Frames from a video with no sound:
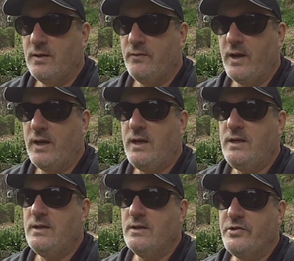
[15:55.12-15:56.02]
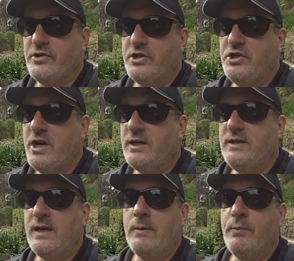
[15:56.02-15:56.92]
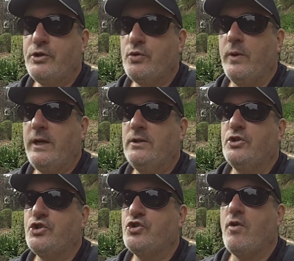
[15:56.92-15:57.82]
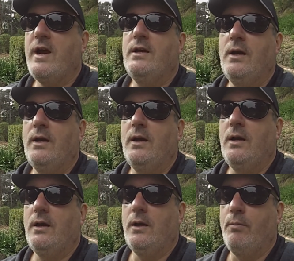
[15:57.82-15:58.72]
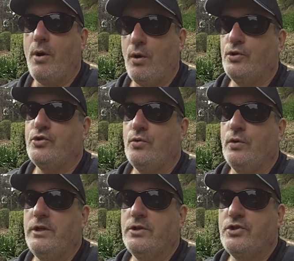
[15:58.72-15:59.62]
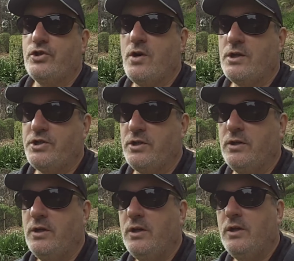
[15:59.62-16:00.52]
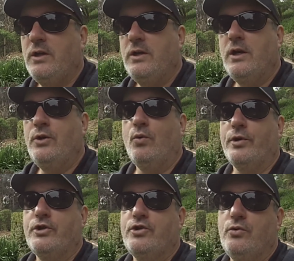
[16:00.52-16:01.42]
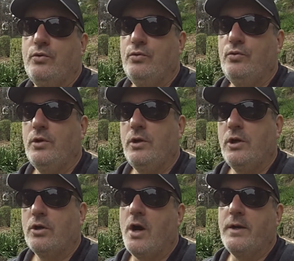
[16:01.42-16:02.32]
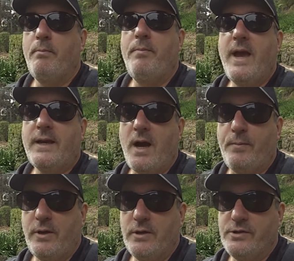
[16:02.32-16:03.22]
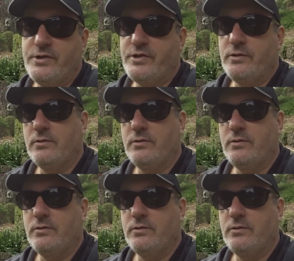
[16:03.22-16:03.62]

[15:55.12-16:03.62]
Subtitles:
that he is injecting between the straight laboratory instruction in order to kind of back up his